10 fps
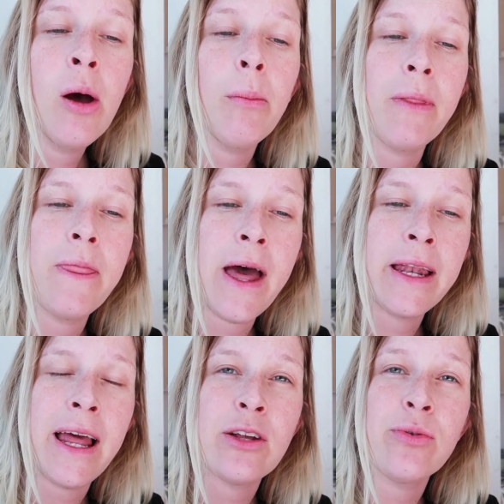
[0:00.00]
But
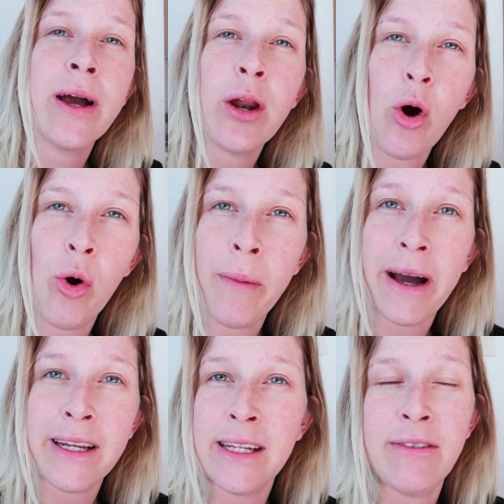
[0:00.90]
then as we got home,
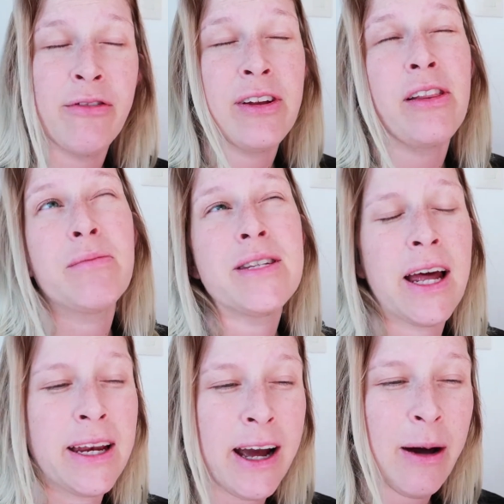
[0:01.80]
I didn't even feel them
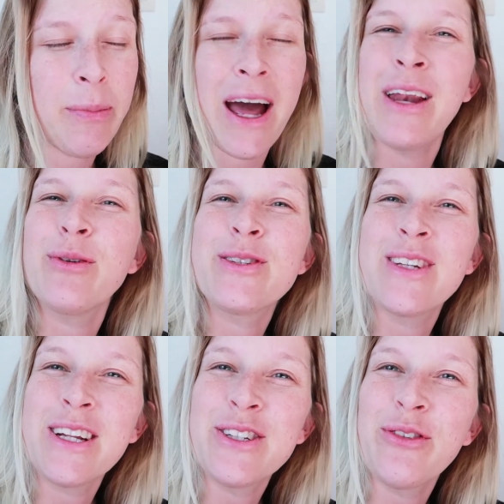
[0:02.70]
standing up, and it was
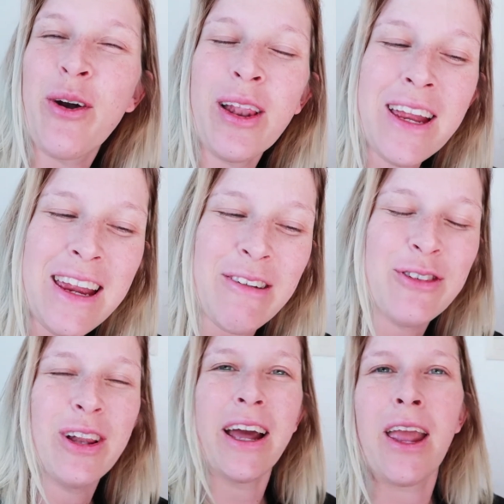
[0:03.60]
such a
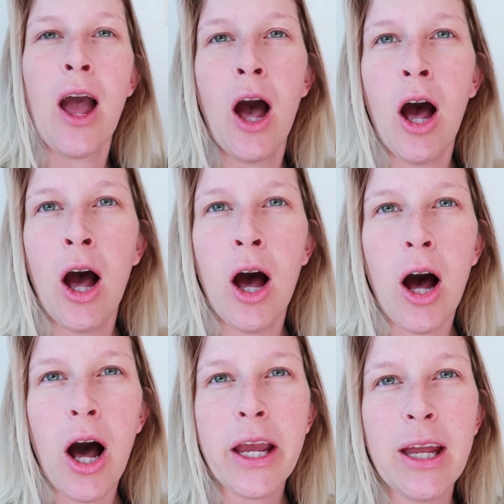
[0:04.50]
relief to like,
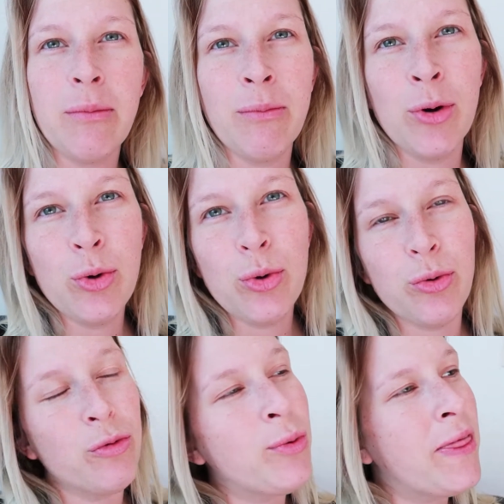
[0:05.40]
I can
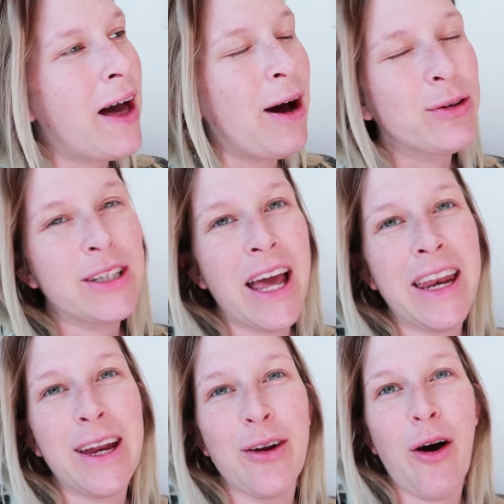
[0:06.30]
move without
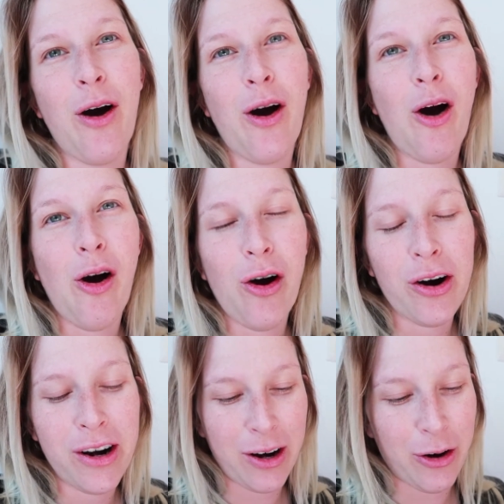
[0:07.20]
getting a
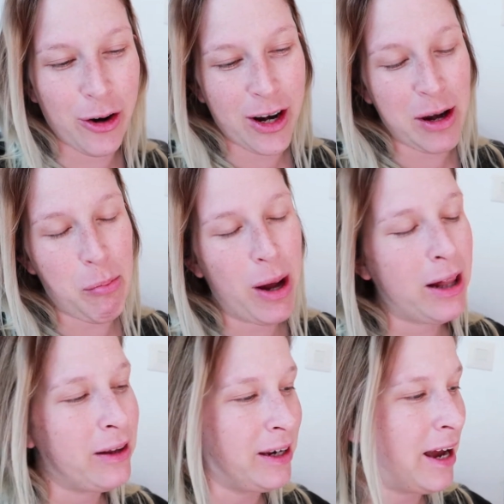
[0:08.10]
hard hurting
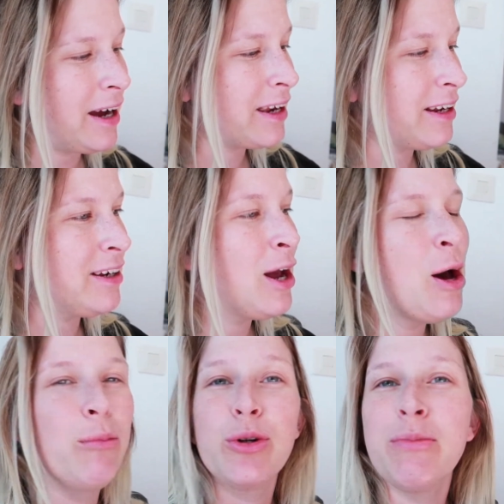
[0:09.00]
belly. I can
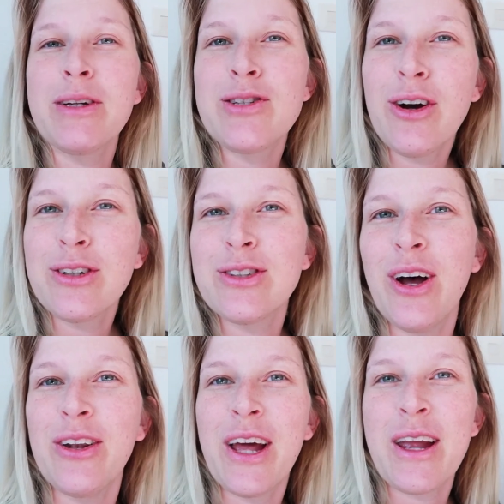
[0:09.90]
put my socks
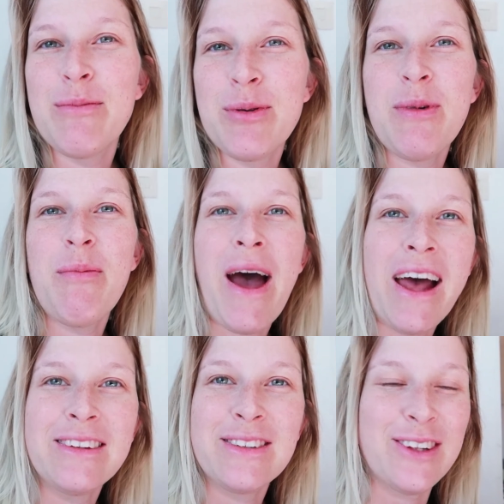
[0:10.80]
on, I can put my
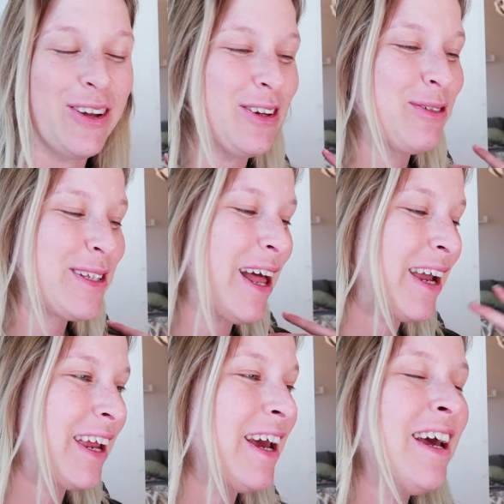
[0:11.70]
pants on. It was
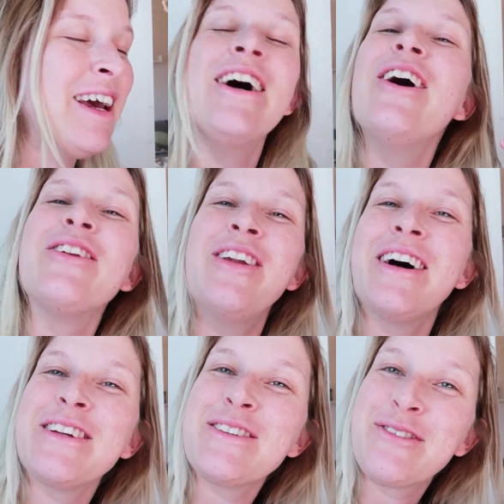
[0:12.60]
like a
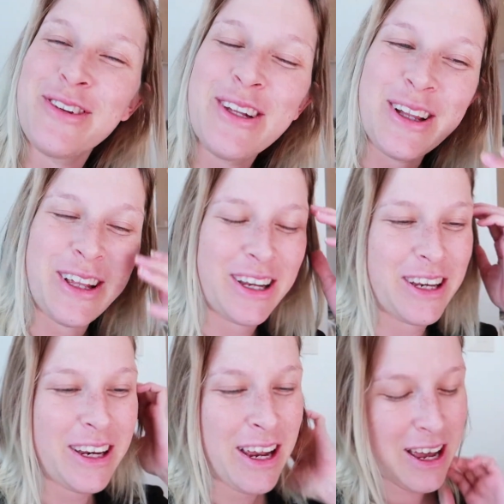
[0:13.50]
nice
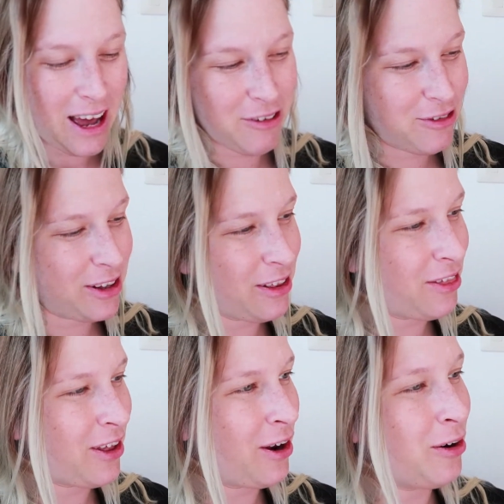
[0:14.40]
feeling. I feel
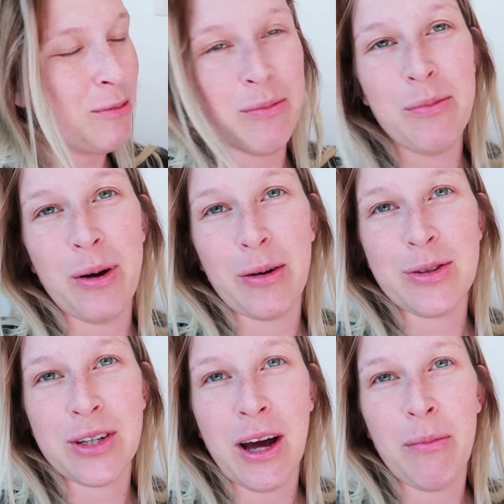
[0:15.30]
that they are
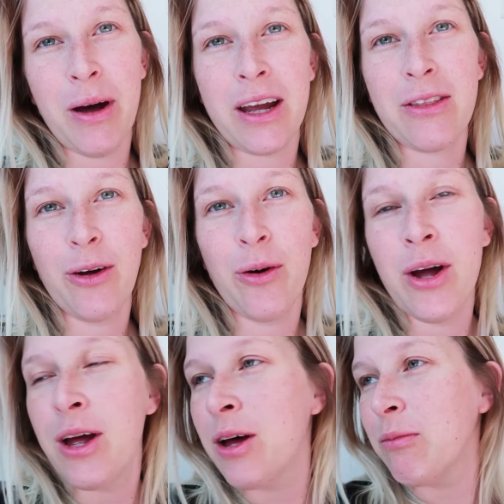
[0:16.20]
about to come back though,
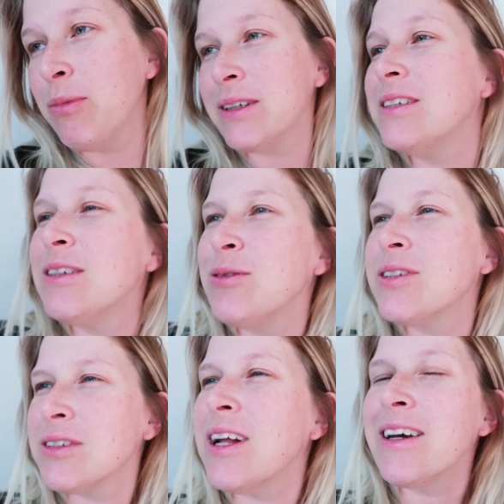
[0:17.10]
but it
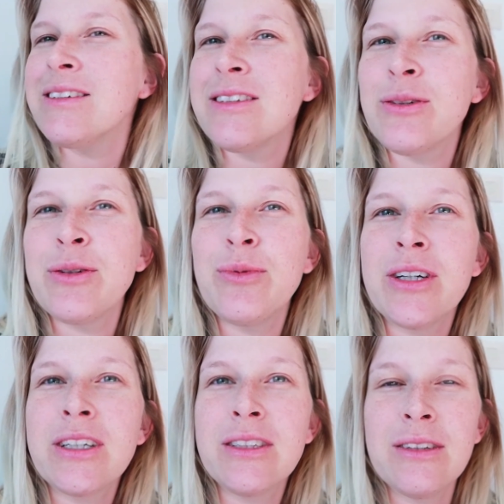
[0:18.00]
was nice. So it
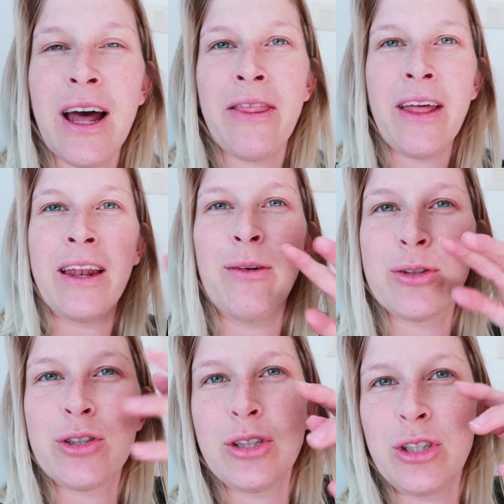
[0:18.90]
worked, and then I
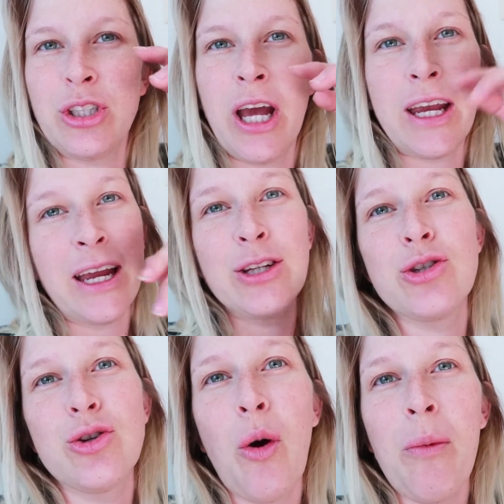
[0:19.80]
was shaking
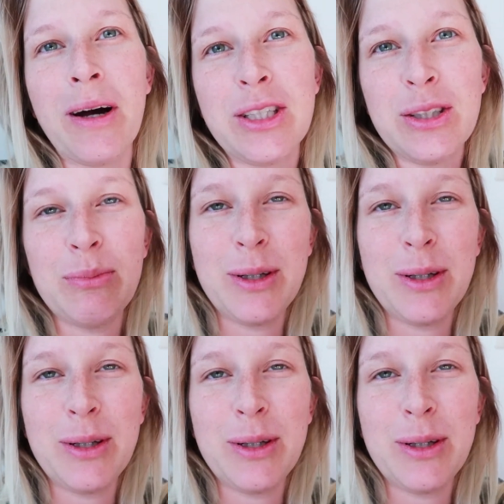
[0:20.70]
so much